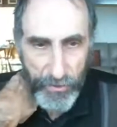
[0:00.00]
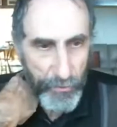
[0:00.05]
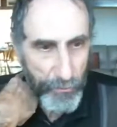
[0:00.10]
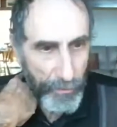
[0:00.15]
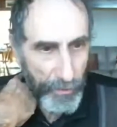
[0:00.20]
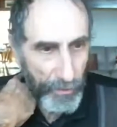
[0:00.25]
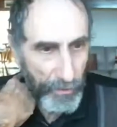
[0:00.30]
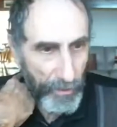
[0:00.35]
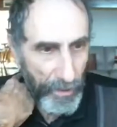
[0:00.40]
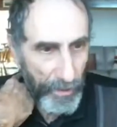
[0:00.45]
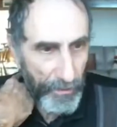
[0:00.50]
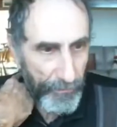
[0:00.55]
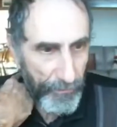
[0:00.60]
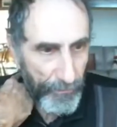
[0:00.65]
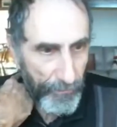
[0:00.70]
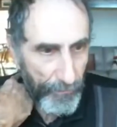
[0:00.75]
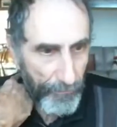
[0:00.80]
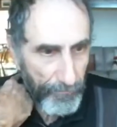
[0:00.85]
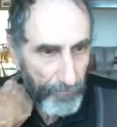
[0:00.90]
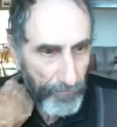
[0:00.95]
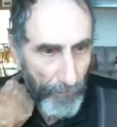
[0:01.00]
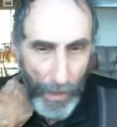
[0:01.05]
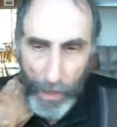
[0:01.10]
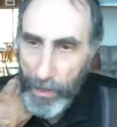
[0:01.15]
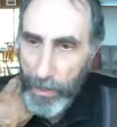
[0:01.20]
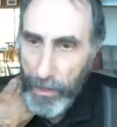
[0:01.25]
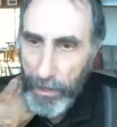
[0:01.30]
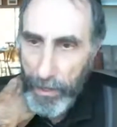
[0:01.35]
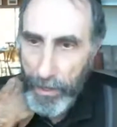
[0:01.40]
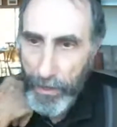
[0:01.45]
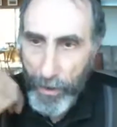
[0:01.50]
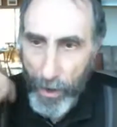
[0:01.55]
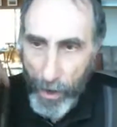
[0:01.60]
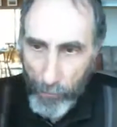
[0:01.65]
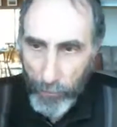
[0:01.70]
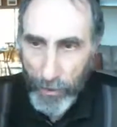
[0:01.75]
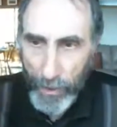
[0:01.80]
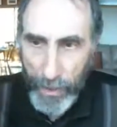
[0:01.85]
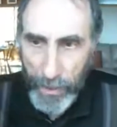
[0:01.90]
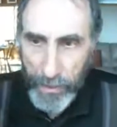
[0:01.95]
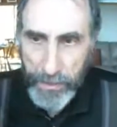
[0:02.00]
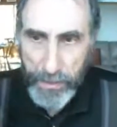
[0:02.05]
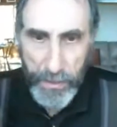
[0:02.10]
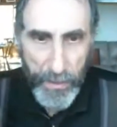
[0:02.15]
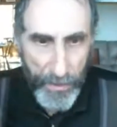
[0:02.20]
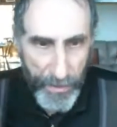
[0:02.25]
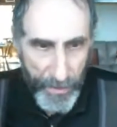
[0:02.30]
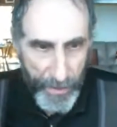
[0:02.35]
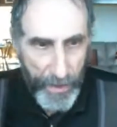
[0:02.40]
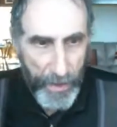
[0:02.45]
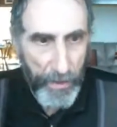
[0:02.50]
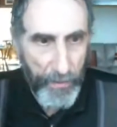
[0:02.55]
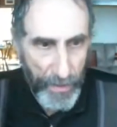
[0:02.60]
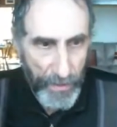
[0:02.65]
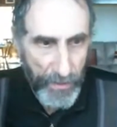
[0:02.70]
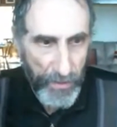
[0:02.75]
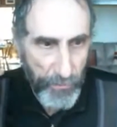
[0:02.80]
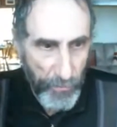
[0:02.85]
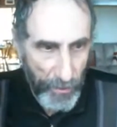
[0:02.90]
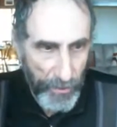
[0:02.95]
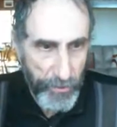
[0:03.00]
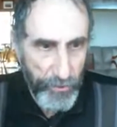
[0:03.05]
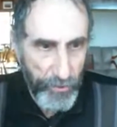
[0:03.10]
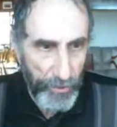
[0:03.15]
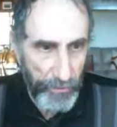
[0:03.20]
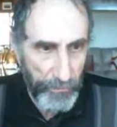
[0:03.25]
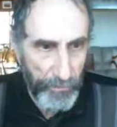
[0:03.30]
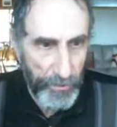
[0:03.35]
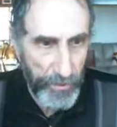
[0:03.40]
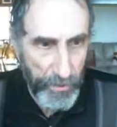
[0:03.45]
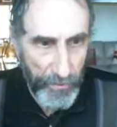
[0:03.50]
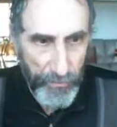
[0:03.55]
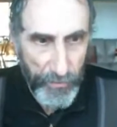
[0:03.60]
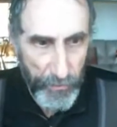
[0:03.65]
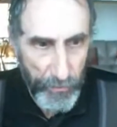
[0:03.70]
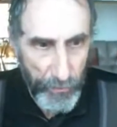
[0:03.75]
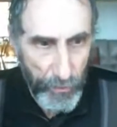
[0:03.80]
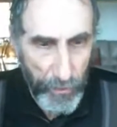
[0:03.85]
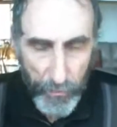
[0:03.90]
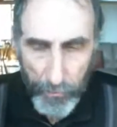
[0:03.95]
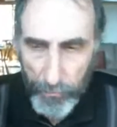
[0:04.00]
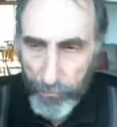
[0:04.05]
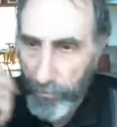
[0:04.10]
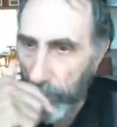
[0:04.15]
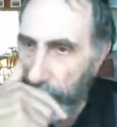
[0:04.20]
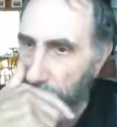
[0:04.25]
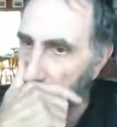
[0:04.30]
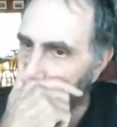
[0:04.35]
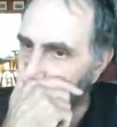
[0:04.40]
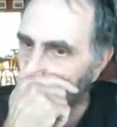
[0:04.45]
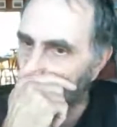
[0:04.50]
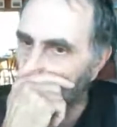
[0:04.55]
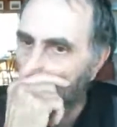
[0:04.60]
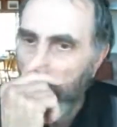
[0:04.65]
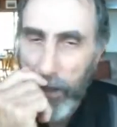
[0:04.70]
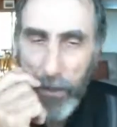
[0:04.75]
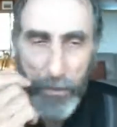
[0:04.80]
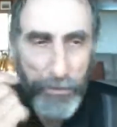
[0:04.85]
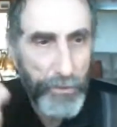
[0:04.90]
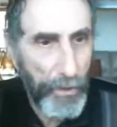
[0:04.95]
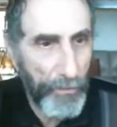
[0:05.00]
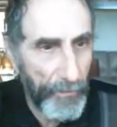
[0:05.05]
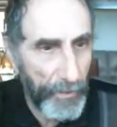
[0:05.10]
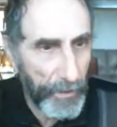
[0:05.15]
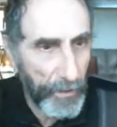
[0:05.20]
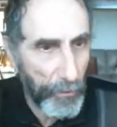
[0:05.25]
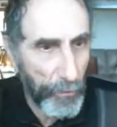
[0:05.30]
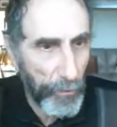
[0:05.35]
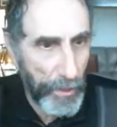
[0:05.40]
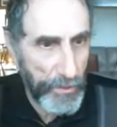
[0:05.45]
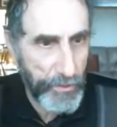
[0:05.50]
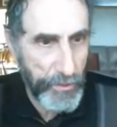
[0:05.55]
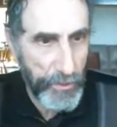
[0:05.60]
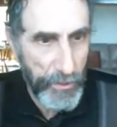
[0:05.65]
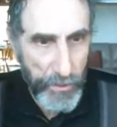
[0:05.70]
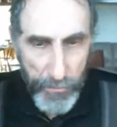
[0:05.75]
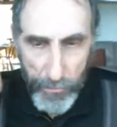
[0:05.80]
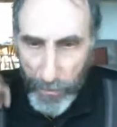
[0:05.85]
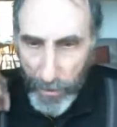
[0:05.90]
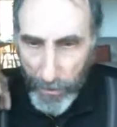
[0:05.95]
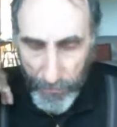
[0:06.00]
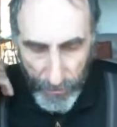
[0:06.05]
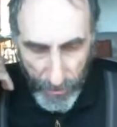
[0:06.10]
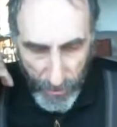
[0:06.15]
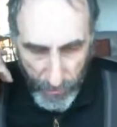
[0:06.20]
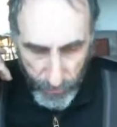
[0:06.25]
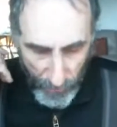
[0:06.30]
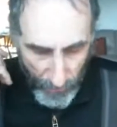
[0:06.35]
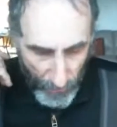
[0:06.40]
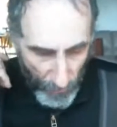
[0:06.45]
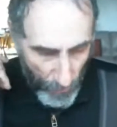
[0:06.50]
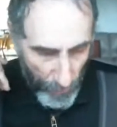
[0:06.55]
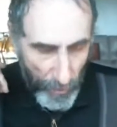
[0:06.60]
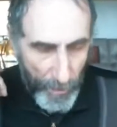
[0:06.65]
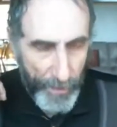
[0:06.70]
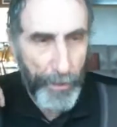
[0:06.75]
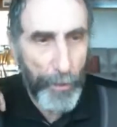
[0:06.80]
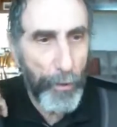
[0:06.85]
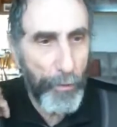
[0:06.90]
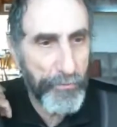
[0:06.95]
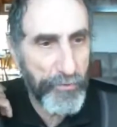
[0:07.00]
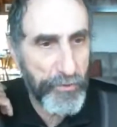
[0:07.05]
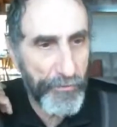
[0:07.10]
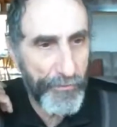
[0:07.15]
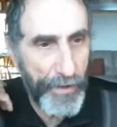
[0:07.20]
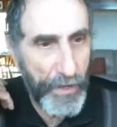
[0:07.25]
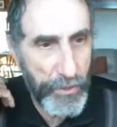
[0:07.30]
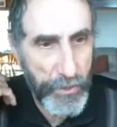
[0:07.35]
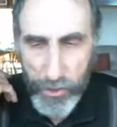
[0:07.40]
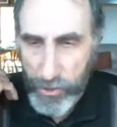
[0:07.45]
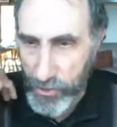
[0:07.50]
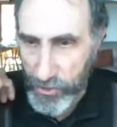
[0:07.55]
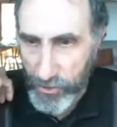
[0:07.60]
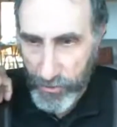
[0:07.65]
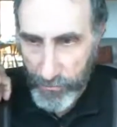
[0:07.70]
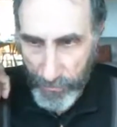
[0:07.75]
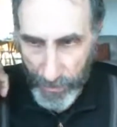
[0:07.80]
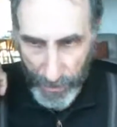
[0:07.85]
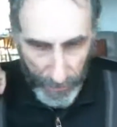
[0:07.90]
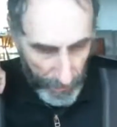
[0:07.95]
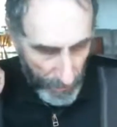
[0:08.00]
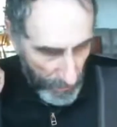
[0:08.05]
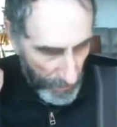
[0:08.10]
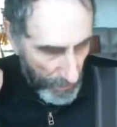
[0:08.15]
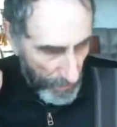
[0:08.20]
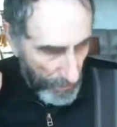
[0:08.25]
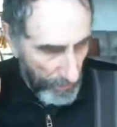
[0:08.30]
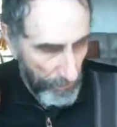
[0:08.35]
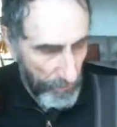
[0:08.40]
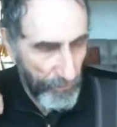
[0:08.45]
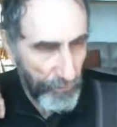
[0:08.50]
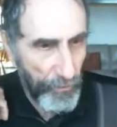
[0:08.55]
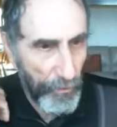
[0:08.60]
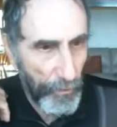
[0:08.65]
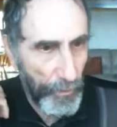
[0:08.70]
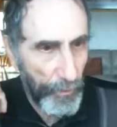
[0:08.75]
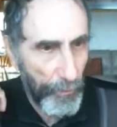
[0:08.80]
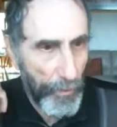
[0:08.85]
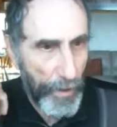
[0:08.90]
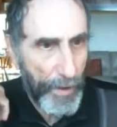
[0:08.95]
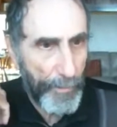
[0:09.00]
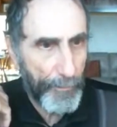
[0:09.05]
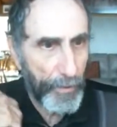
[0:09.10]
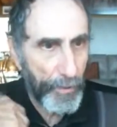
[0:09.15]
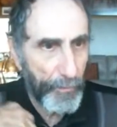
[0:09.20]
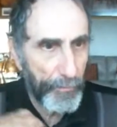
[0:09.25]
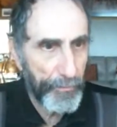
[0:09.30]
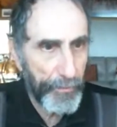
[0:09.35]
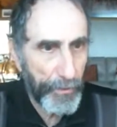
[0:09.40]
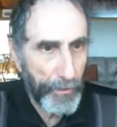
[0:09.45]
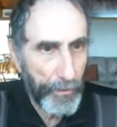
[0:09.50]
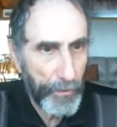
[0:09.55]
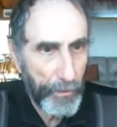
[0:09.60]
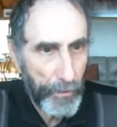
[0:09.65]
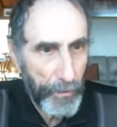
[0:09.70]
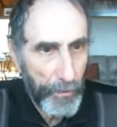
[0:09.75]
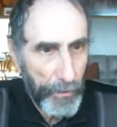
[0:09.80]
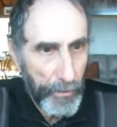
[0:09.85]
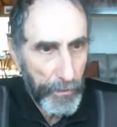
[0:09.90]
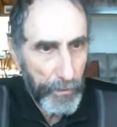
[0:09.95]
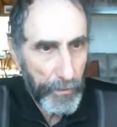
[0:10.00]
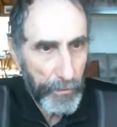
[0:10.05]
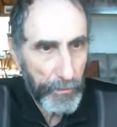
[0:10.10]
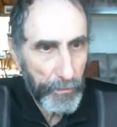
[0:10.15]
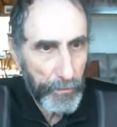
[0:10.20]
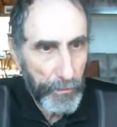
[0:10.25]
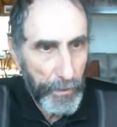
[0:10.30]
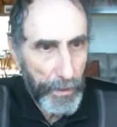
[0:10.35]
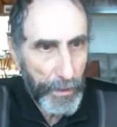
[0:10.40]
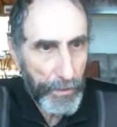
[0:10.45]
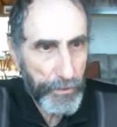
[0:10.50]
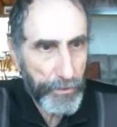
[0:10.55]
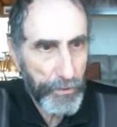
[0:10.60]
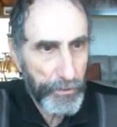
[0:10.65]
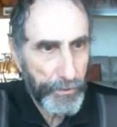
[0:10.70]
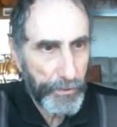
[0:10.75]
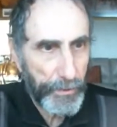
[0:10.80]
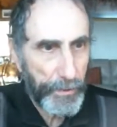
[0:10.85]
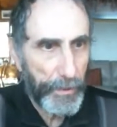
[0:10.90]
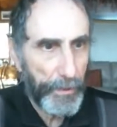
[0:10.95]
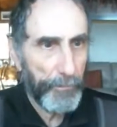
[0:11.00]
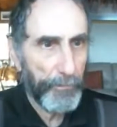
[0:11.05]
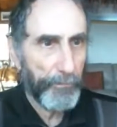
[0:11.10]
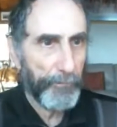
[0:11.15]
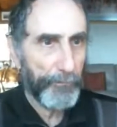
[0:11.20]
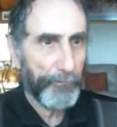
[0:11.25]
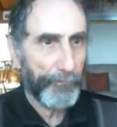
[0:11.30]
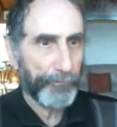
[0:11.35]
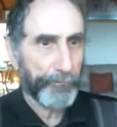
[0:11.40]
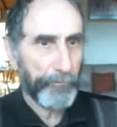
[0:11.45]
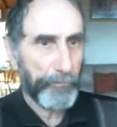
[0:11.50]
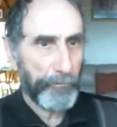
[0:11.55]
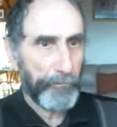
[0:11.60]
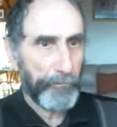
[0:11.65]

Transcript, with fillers: uh, to real life. And I will end it there. That's my treatment of the Newcomb problem. Do you have any questions about this or any observations to make before we wrap up the lecture today?